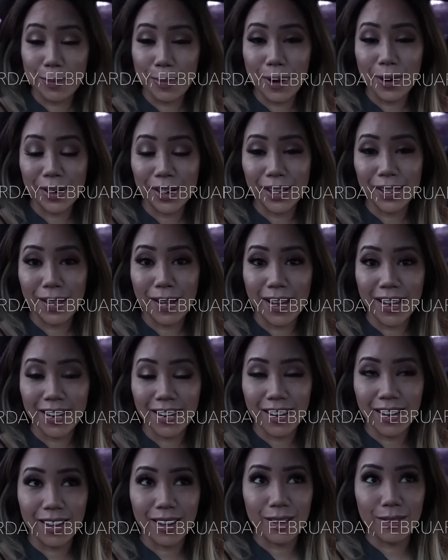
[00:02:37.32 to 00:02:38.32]
the parking lot
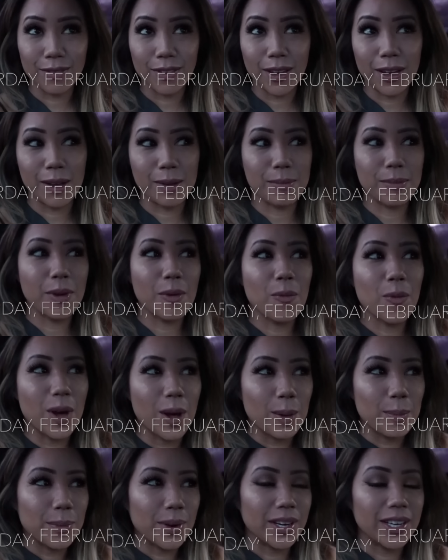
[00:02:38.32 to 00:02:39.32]
of um,
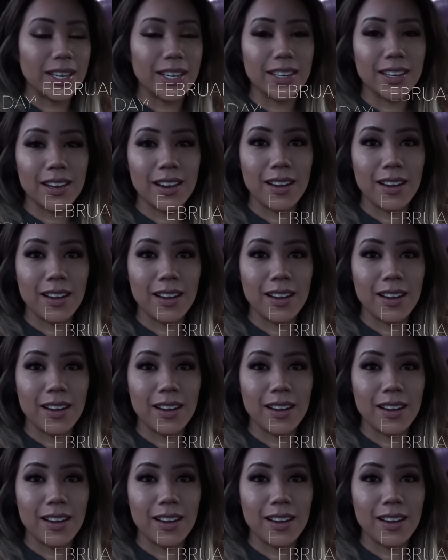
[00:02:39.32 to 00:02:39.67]
Walmart.